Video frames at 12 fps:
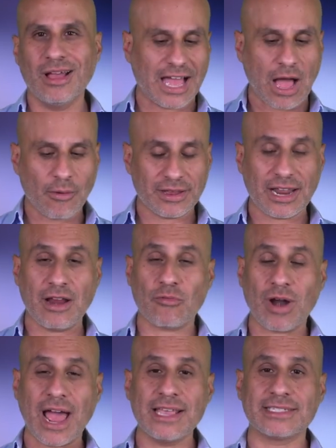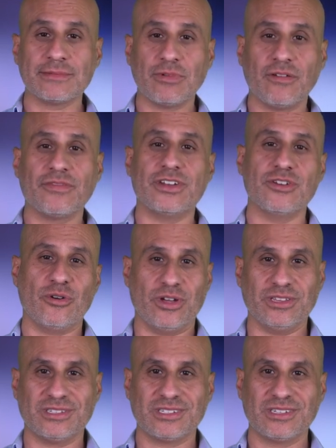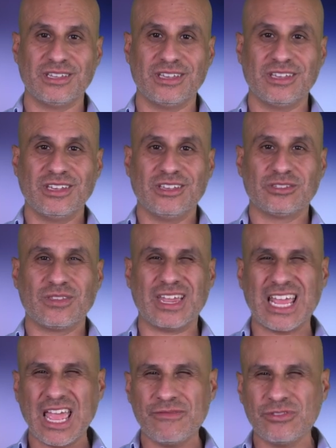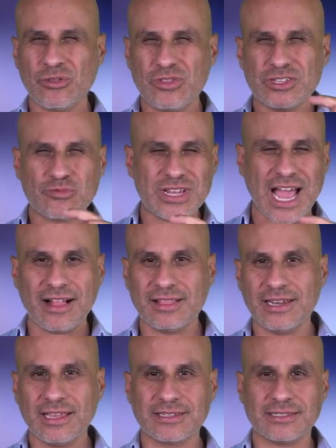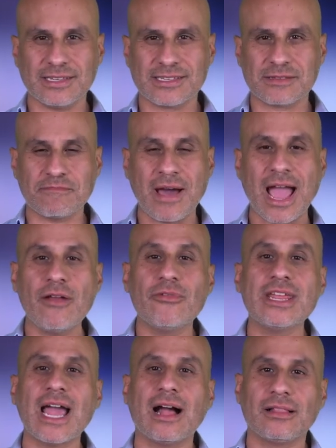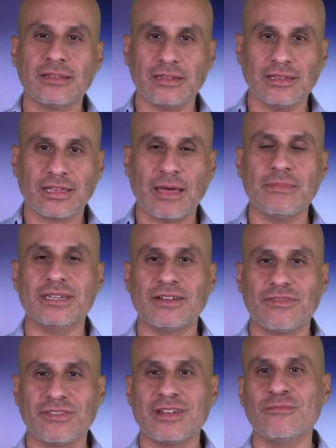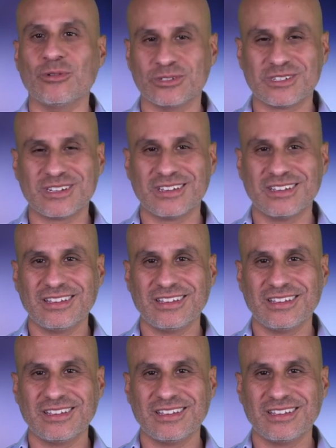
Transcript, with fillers: How can I rise above the noise so that even though this reality exists, my reality can be different than most?